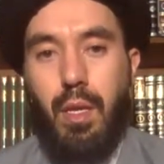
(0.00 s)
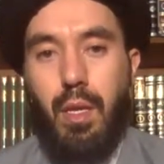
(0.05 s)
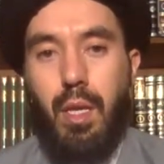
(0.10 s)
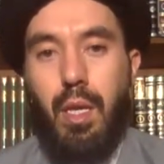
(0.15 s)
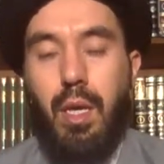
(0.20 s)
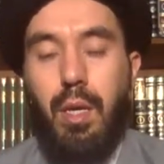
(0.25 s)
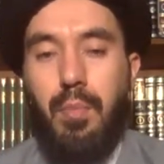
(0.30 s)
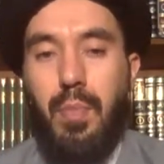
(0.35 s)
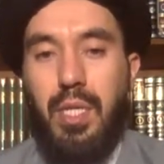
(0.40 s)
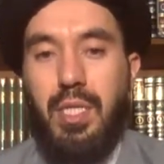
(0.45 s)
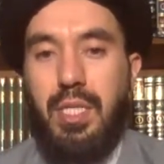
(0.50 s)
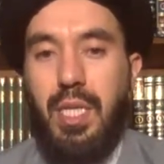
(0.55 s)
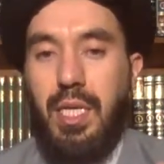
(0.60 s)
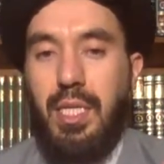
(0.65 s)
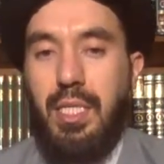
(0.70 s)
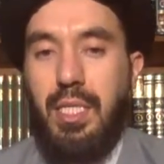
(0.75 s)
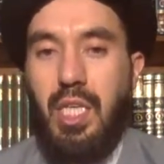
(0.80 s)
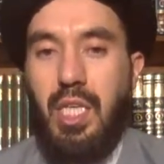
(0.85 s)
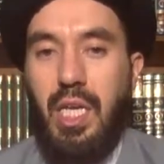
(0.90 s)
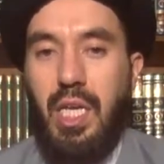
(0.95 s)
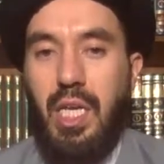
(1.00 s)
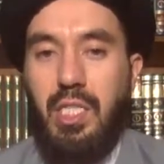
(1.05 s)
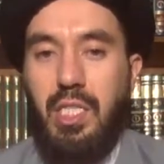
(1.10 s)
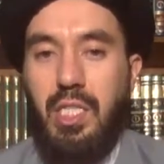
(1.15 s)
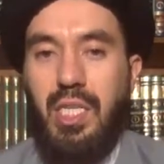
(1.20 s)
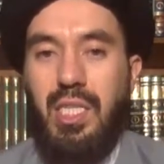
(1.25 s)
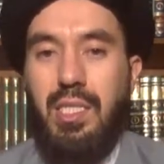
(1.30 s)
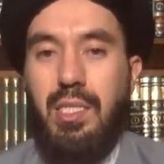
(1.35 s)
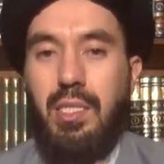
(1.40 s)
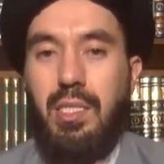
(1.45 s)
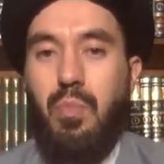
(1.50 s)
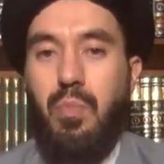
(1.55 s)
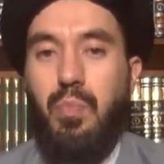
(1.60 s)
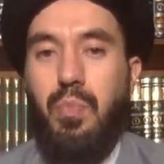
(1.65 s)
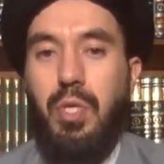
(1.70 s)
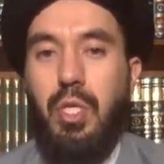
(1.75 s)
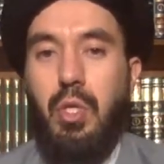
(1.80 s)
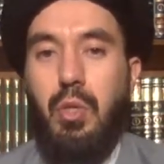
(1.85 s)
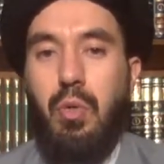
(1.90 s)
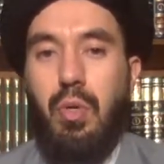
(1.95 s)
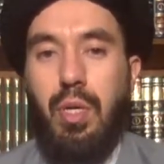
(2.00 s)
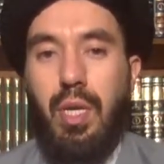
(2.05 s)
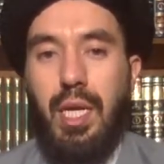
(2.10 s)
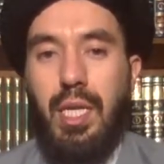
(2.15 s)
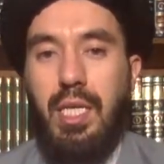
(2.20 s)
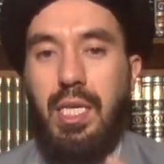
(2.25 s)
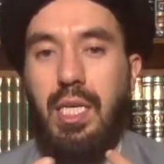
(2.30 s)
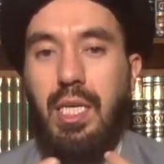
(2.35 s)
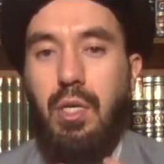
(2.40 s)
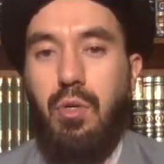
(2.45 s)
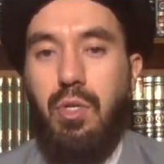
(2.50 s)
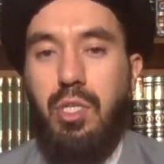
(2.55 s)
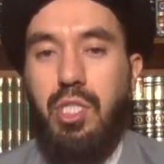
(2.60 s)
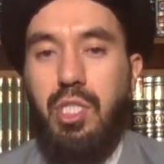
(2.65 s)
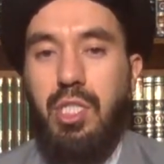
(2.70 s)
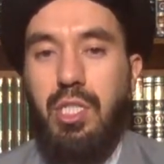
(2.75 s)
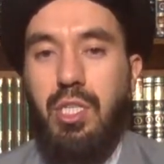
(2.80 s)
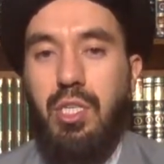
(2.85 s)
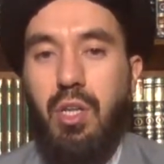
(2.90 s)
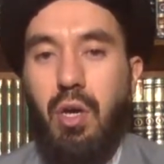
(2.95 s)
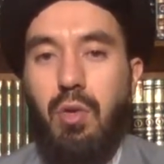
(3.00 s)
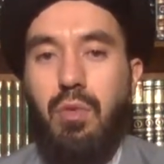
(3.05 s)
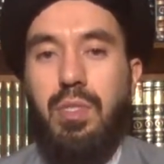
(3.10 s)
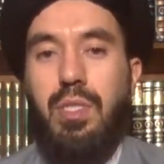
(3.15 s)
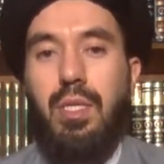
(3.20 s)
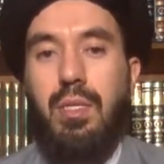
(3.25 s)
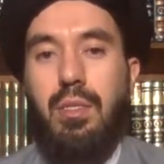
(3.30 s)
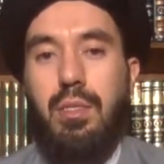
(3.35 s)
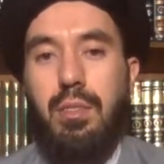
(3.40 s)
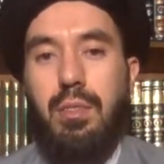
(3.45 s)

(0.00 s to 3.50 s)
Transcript: but the intention is not pure and he or she knows it,